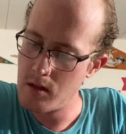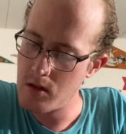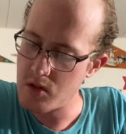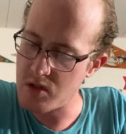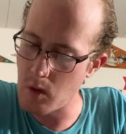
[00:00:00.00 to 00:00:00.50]

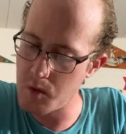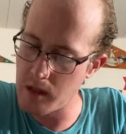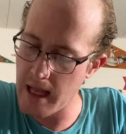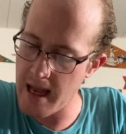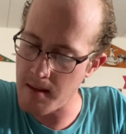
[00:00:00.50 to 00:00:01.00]
So the
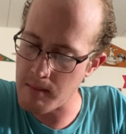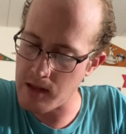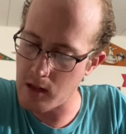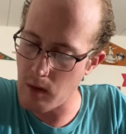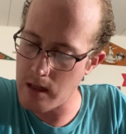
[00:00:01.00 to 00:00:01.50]
lamb and
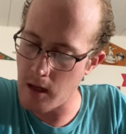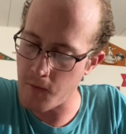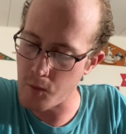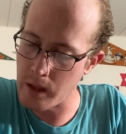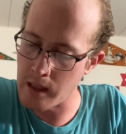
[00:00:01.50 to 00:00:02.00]
the grain
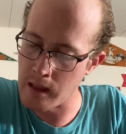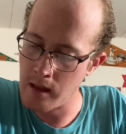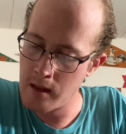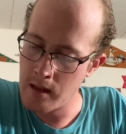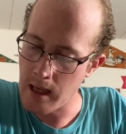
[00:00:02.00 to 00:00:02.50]
offering
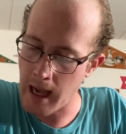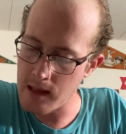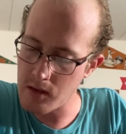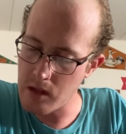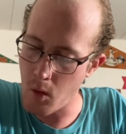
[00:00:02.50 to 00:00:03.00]

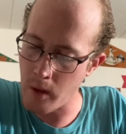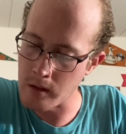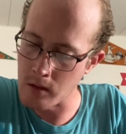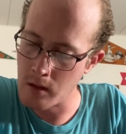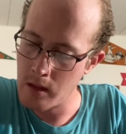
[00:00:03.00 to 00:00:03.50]
and the
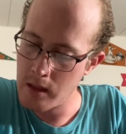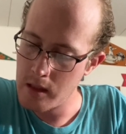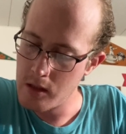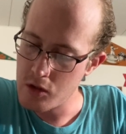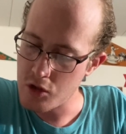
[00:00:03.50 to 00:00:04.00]
oil
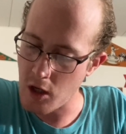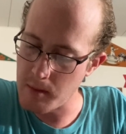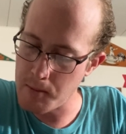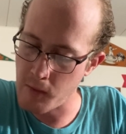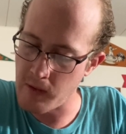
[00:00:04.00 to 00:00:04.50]
shall be
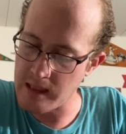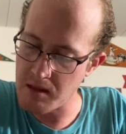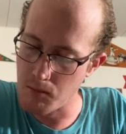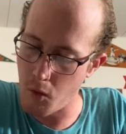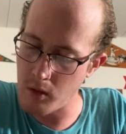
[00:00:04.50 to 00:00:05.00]
provided
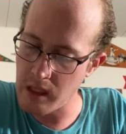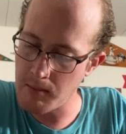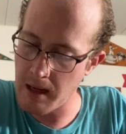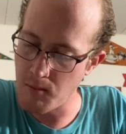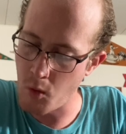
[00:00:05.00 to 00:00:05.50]
morning
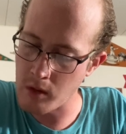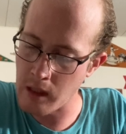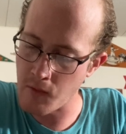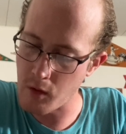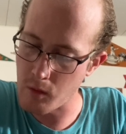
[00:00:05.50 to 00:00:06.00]
by
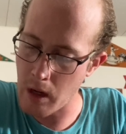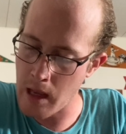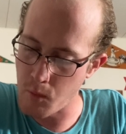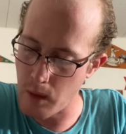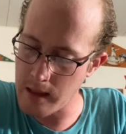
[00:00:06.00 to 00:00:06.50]
morning for a
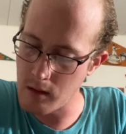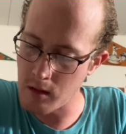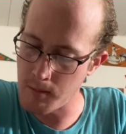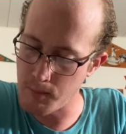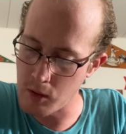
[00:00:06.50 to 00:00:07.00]

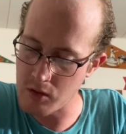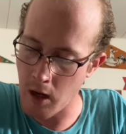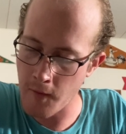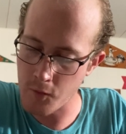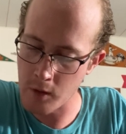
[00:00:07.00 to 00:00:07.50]
regular burnt
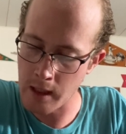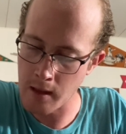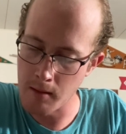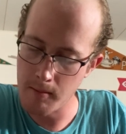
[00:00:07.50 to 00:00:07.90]
offering.